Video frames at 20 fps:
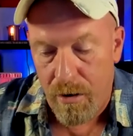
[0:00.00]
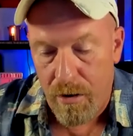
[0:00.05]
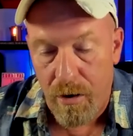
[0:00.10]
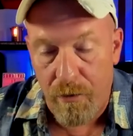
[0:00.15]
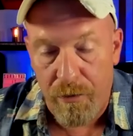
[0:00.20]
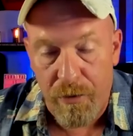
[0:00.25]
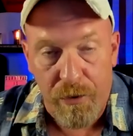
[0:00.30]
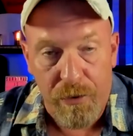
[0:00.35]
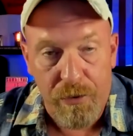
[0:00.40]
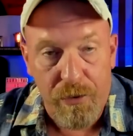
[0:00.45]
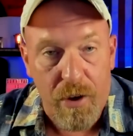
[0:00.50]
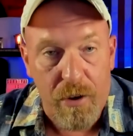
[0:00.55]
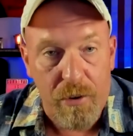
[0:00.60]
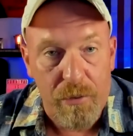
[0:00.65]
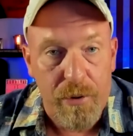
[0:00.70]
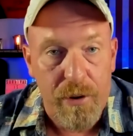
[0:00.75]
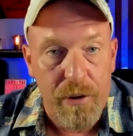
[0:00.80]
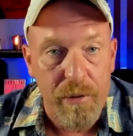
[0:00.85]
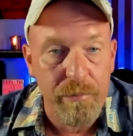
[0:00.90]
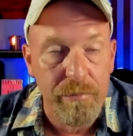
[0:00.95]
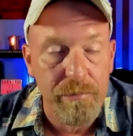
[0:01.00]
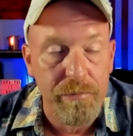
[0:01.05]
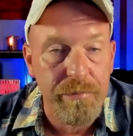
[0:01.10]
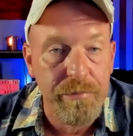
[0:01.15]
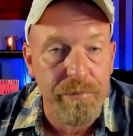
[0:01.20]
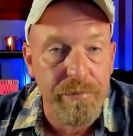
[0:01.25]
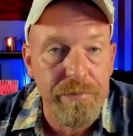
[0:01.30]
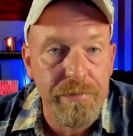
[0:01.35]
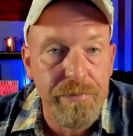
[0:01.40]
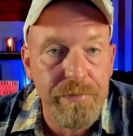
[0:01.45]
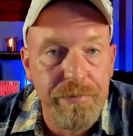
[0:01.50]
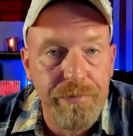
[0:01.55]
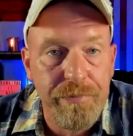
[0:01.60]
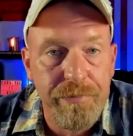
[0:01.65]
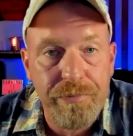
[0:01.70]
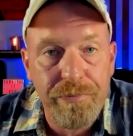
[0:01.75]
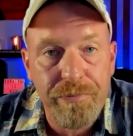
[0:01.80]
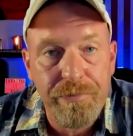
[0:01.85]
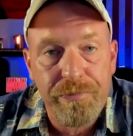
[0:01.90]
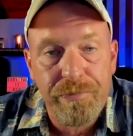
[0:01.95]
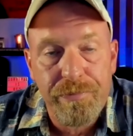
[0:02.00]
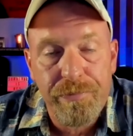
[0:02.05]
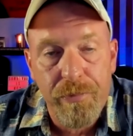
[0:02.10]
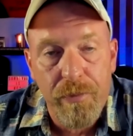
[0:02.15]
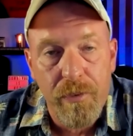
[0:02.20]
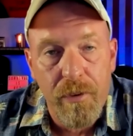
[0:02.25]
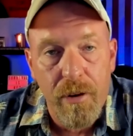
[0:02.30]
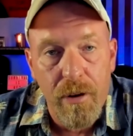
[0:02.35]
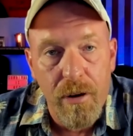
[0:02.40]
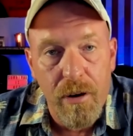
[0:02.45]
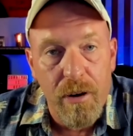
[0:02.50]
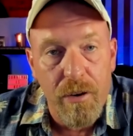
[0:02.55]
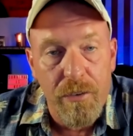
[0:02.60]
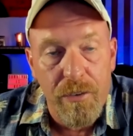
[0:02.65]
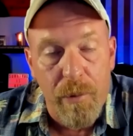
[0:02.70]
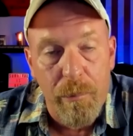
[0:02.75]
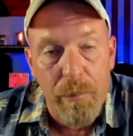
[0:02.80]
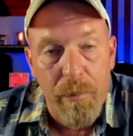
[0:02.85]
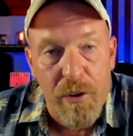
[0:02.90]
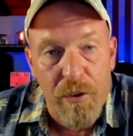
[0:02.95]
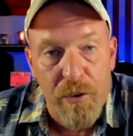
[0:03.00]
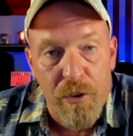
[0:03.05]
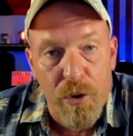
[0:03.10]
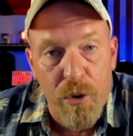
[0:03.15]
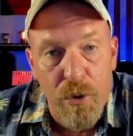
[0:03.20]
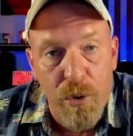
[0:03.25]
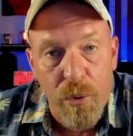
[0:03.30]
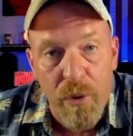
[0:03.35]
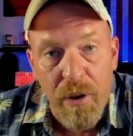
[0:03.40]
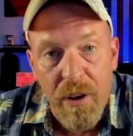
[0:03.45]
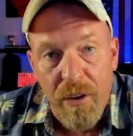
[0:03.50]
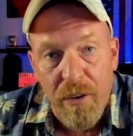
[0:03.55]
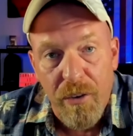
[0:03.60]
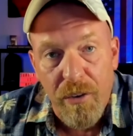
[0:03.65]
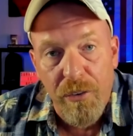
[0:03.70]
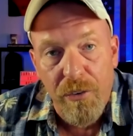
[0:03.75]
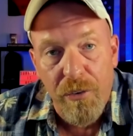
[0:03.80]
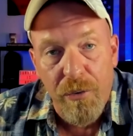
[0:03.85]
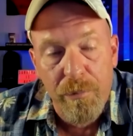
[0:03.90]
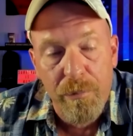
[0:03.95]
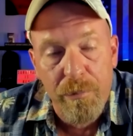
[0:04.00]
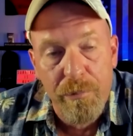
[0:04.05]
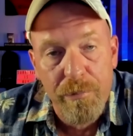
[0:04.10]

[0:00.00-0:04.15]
of this country, because I'm not sure who is,